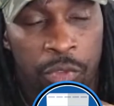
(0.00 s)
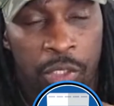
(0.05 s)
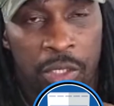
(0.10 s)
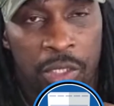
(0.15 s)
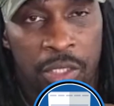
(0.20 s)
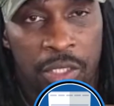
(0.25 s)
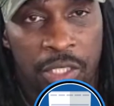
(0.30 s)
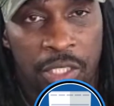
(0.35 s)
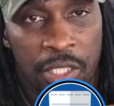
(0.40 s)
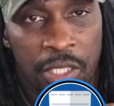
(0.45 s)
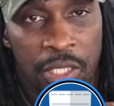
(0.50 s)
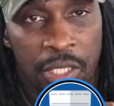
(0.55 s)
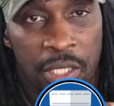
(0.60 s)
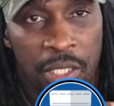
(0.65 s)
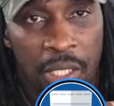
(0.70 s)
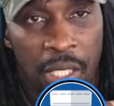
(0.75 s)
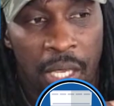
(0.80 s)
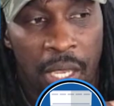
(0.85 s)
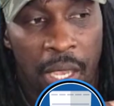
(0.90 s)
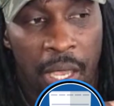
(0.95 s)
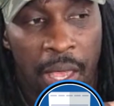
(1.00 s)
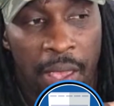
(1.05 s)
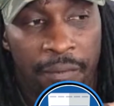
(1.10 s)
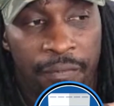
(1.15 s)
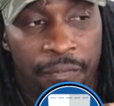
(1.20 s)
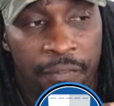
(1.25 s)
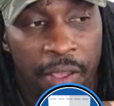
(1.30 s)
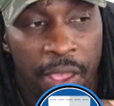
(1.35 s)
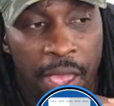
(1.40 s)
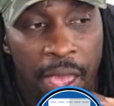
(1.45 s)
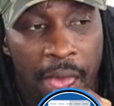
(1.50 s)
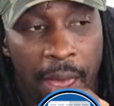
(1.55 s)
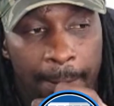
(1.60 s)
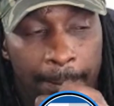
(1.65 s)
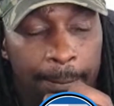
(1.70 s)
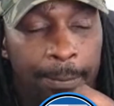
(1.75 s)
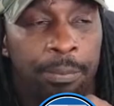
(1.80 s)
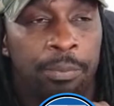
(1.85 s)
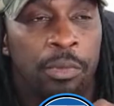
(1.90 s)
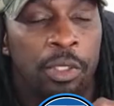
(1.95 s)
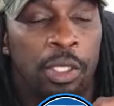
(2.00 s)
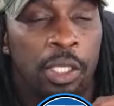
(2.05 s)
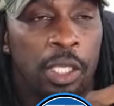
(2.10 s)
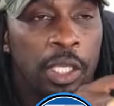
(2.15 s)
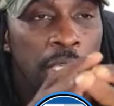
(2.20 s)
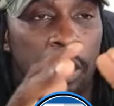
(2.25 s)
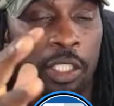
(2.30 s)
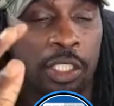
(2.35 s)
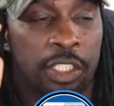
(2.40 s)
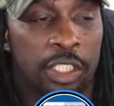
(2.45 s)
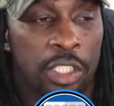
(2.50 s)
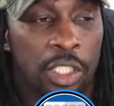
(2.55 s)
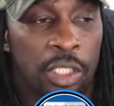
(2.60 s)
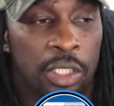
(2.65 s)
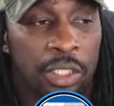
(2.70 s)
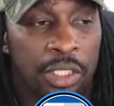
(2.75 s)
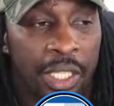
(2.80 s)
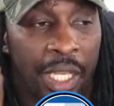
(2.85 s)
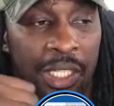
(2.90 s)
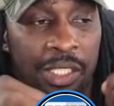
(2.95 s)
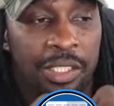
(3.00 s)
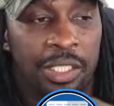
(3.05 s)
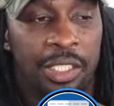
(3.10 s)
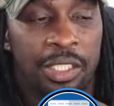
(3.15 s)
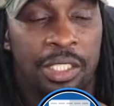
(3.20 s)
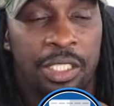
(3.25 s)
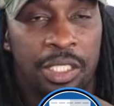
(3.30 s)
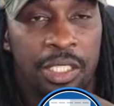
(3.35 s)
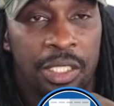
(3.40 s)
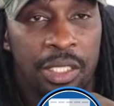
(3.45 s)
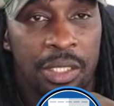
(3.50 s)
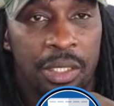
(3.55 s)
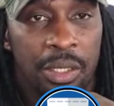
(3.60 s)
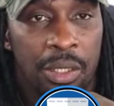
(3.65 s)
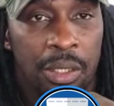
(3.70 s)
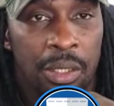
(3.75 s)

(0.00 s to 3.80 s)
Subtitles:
CFM, is your delta T